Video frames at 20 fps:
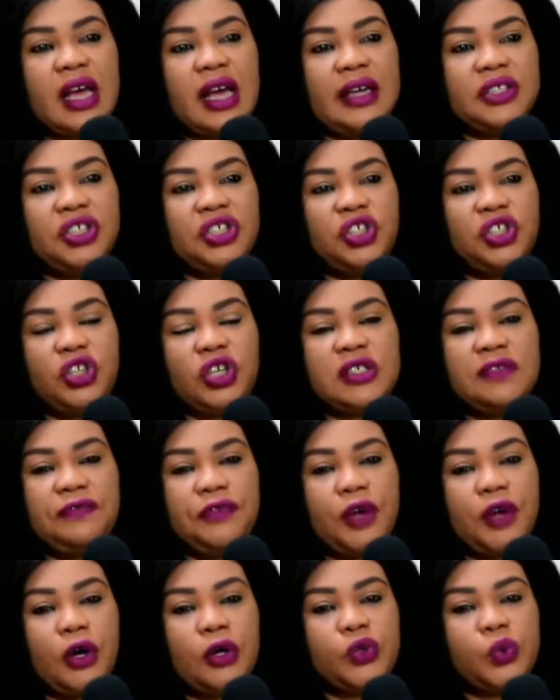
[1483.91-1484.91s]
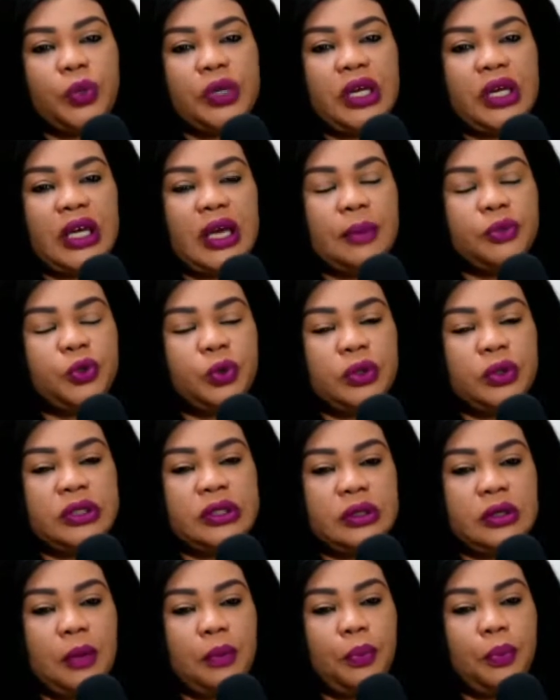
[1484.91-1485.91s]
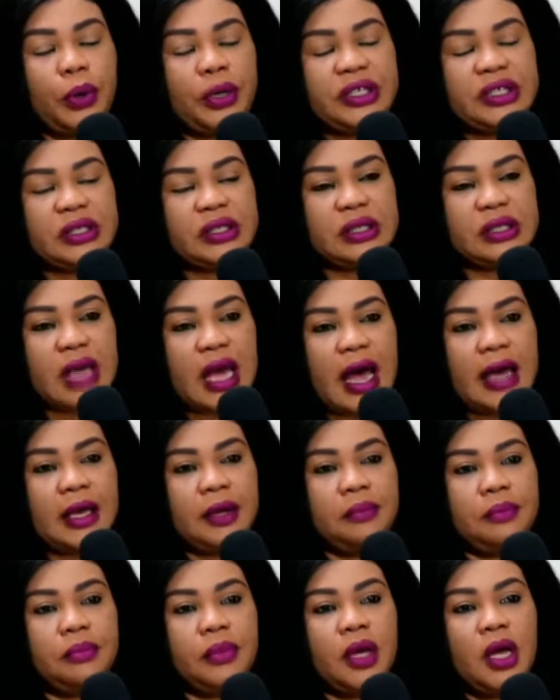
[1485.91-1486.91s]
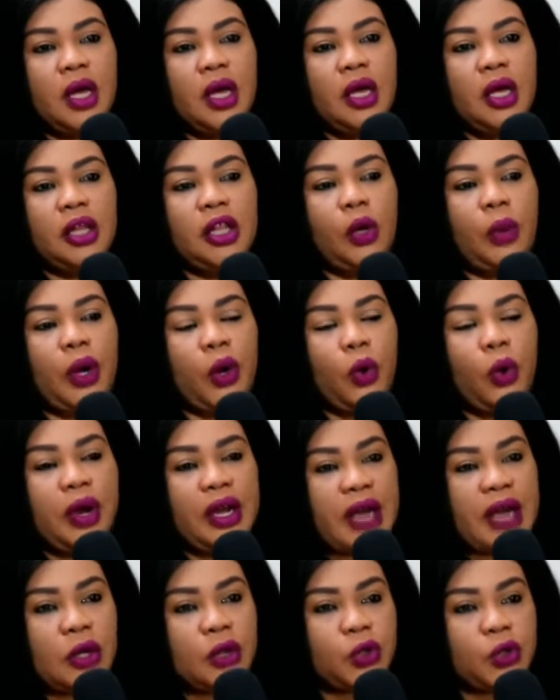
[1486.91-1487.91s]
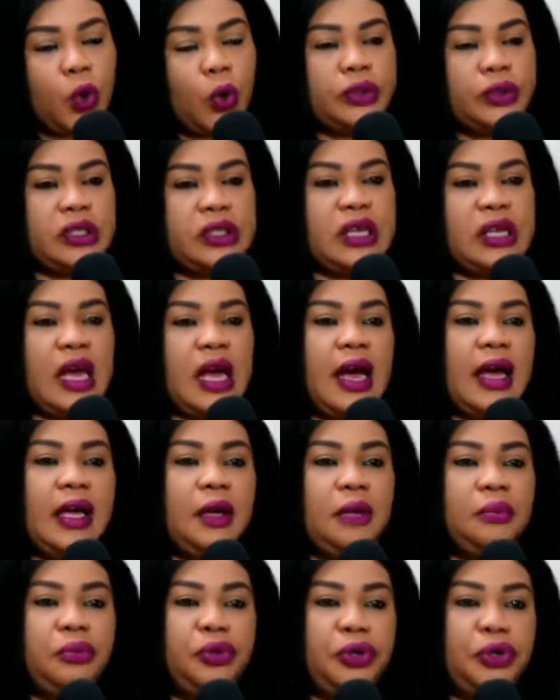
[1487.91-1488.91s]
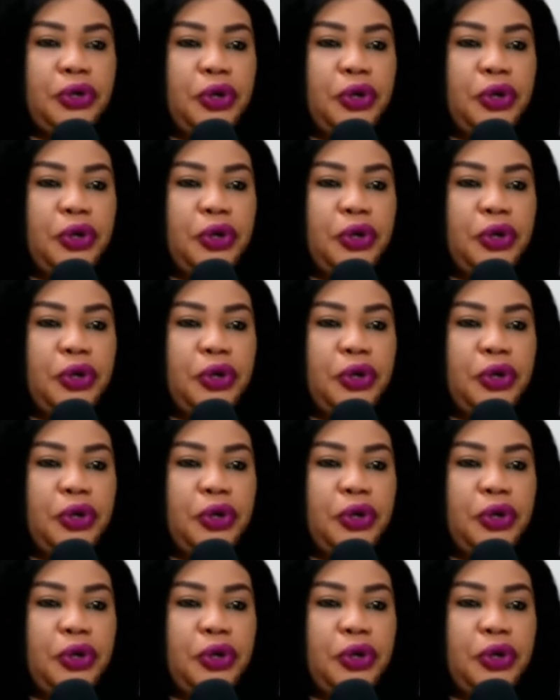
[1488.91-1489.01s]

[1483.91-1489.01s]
and she just felt when it came to a point in time, they were going out all the time,